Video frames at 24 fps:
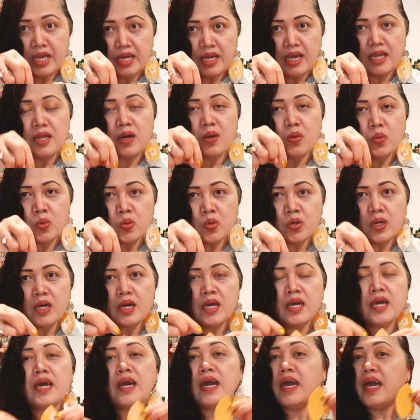and a hook,
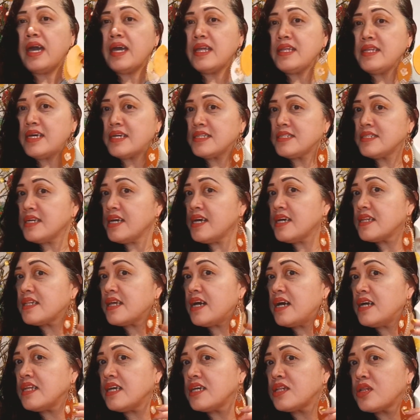and that's it.
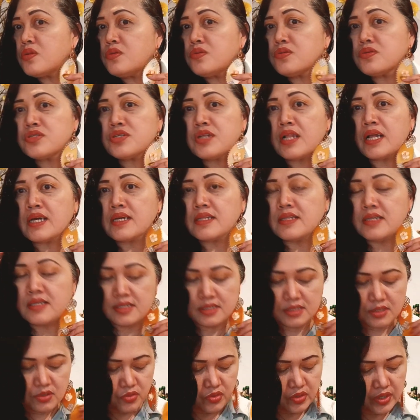And it looks like
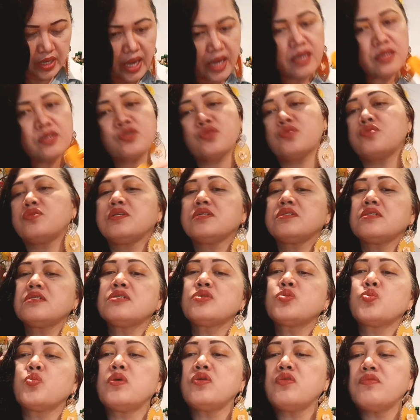this. Okay, so this
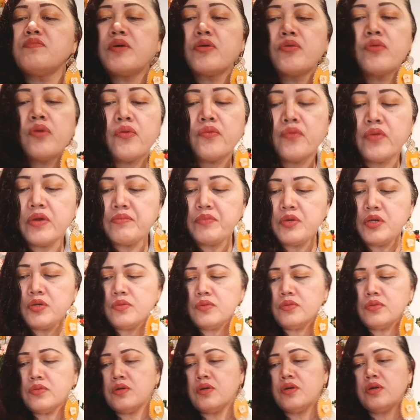is one of our
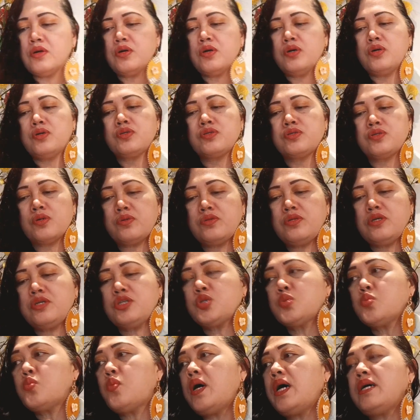review. So
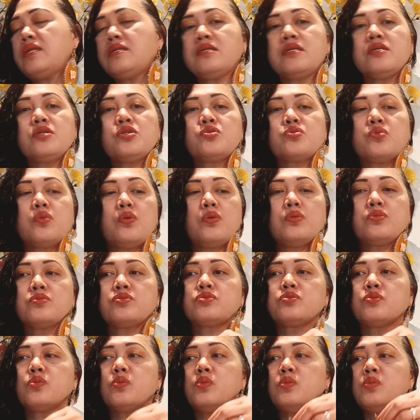this one is
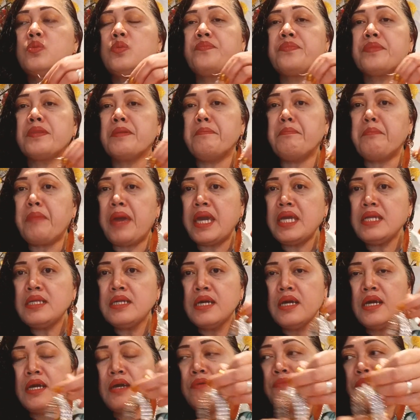also made
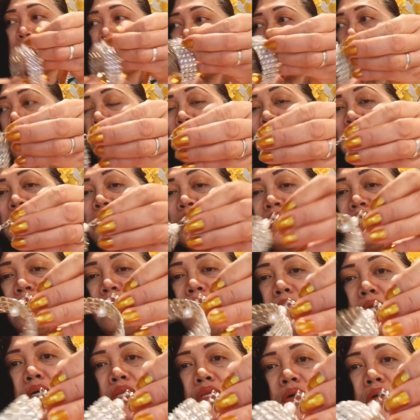from the plastic
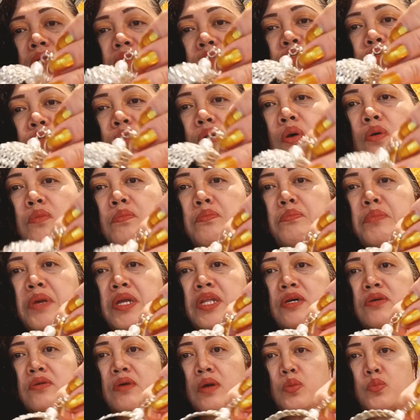bottles of
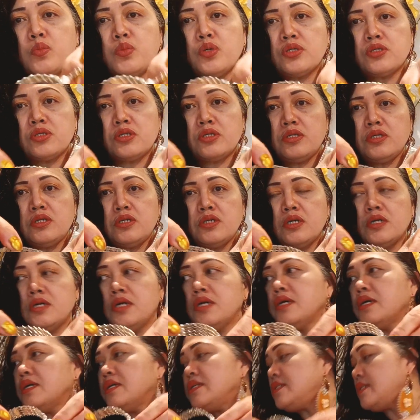mineral water.
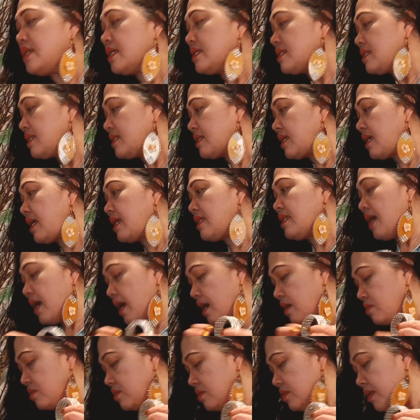Just cut
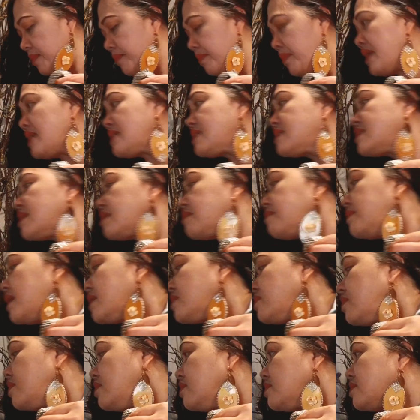out the plastic
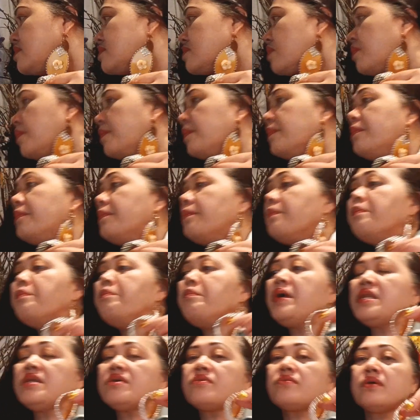bottles of
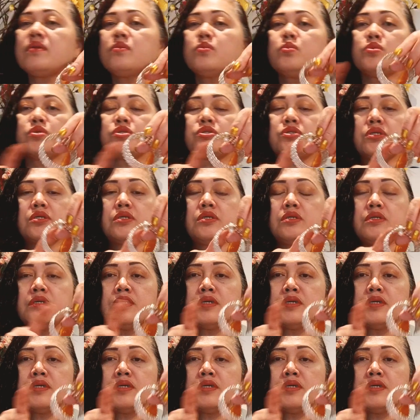mineral water